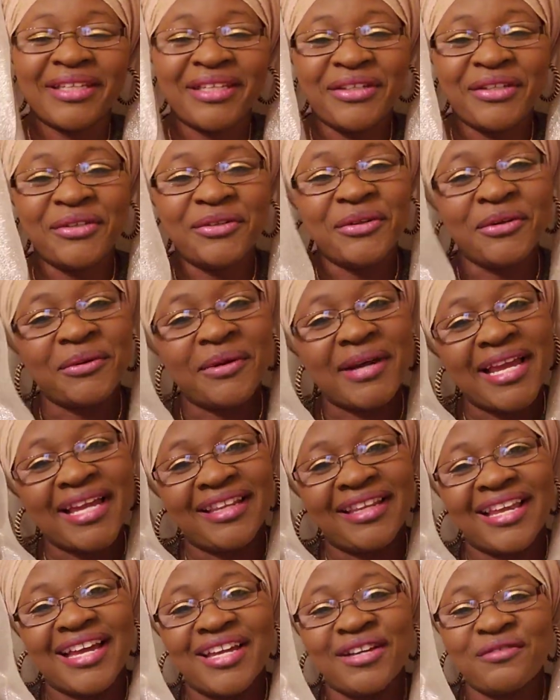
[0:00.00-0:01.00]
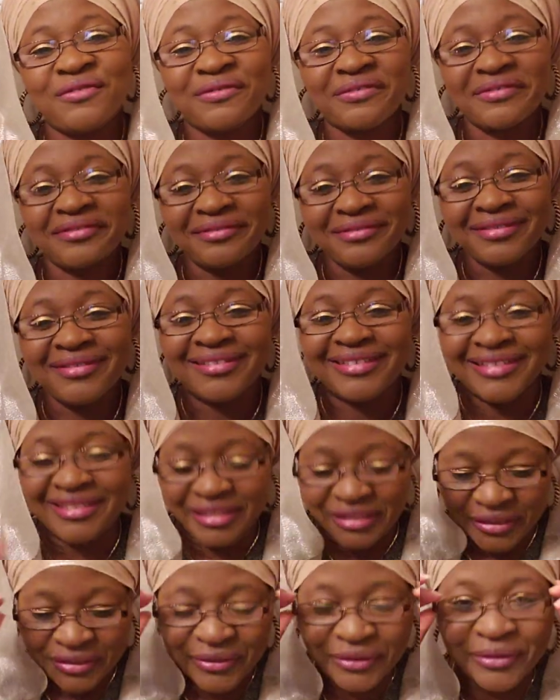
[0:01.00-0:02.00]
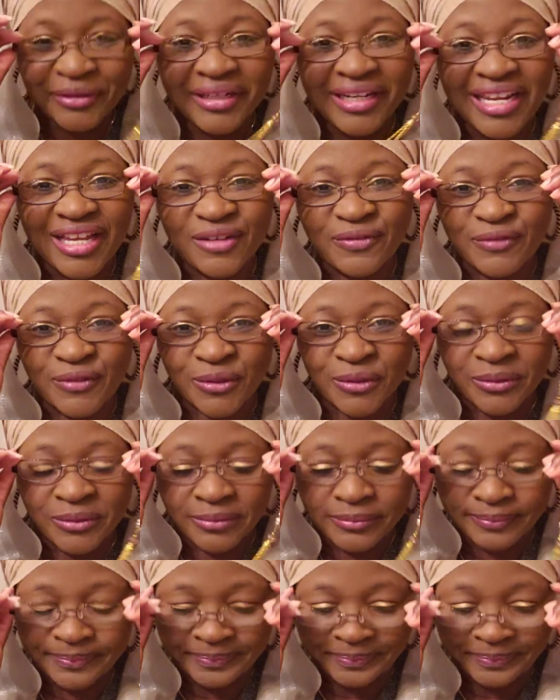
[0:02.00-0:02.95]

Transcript: You know why I laugh? You're gonna laugh too.